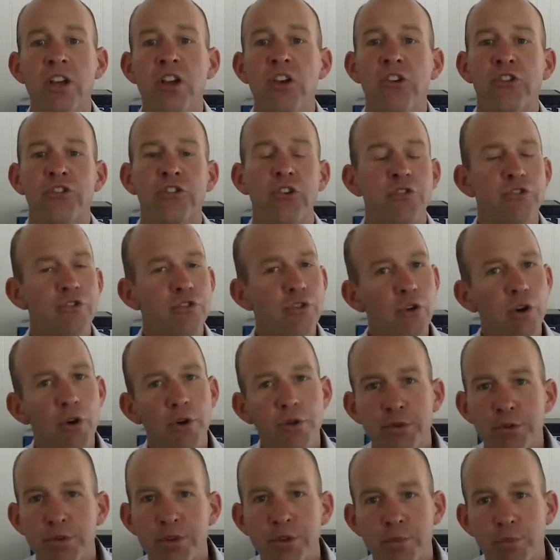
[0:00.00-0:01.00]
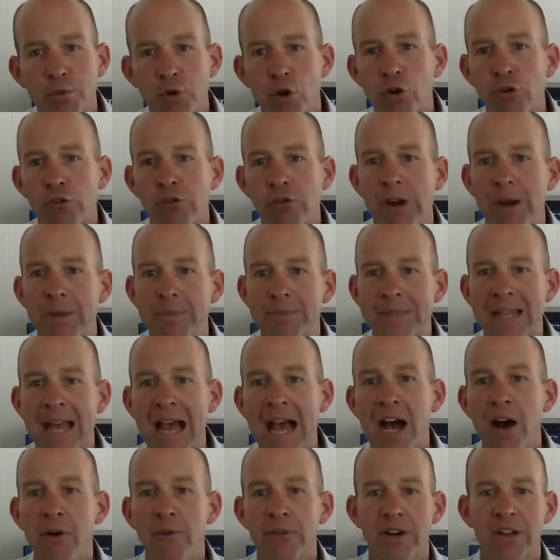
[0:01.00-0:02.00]
So you go through the program
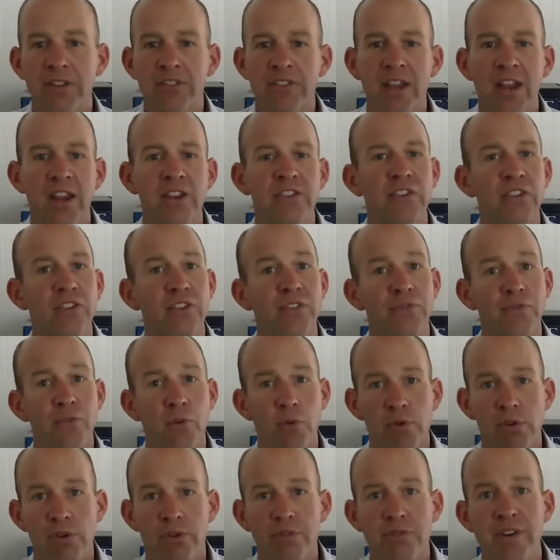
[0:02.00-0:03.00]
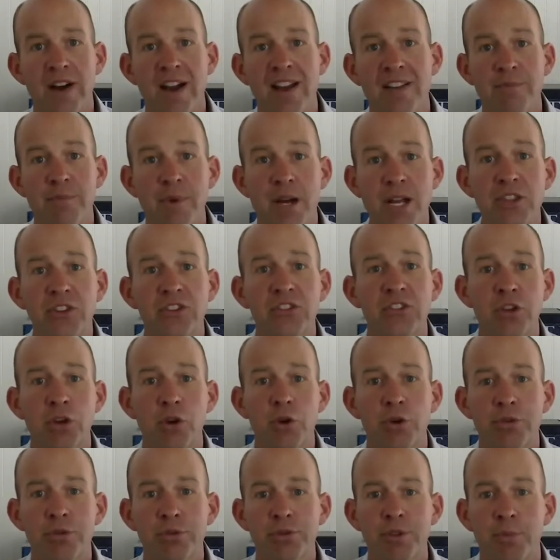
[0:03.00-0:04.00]
now and it takes us 4 or 5 months to
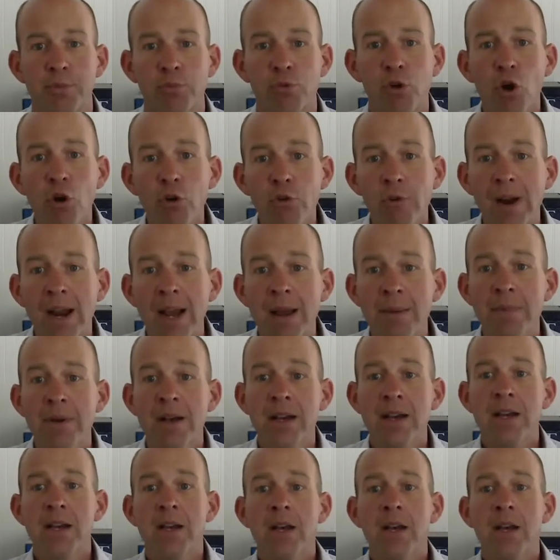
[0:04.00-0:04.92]
go through the program.